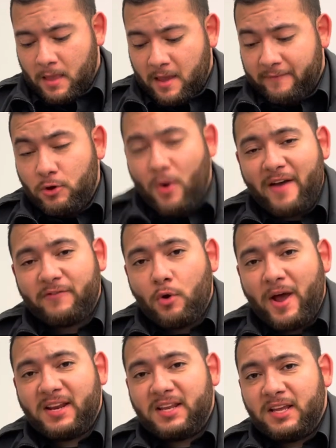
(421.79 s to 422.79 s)
If you have no
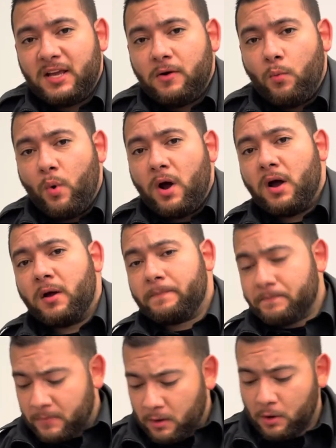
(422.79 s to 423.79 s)
idea what
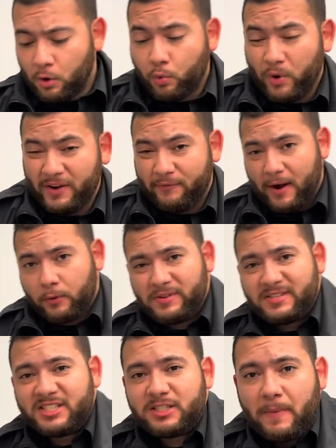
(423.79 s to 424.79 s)
Creed
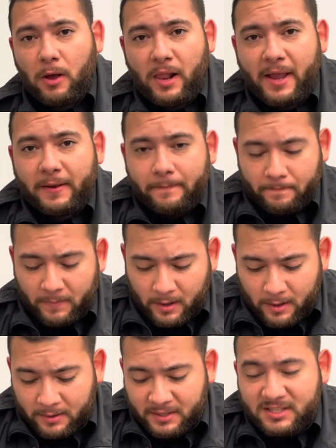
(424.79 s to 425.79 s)
fragrances smell like,
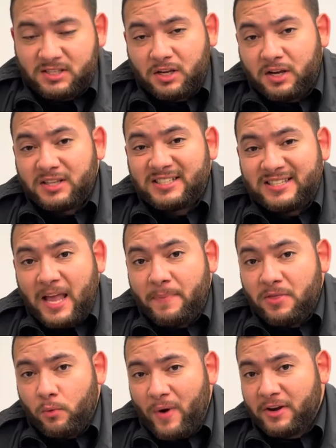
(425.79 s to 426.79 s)
this is a good step
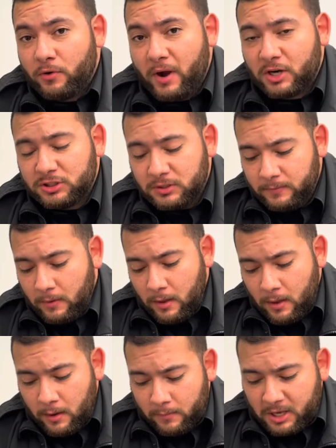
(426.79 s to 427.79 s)
in the right direction,
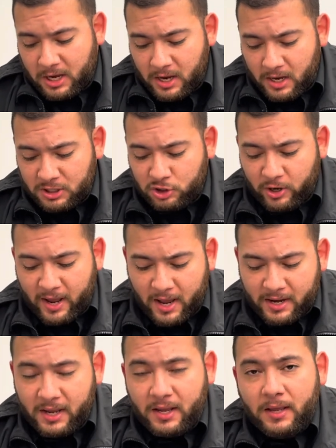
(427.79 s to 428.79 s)
because you're
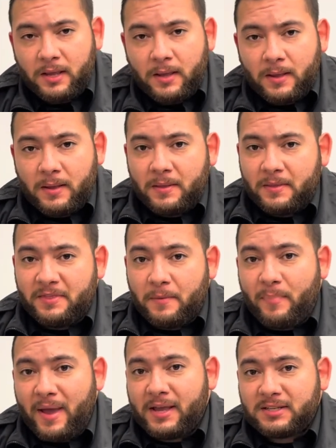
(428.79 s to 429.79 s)
getting the
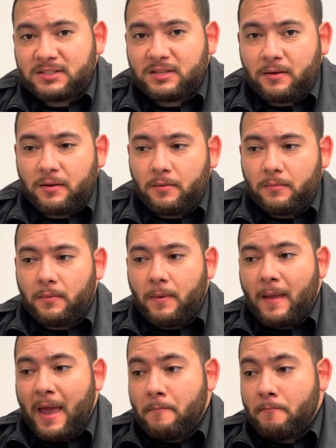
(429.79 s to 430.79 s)
best
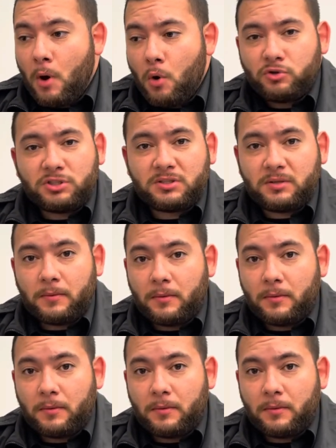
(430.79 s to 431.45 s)
and most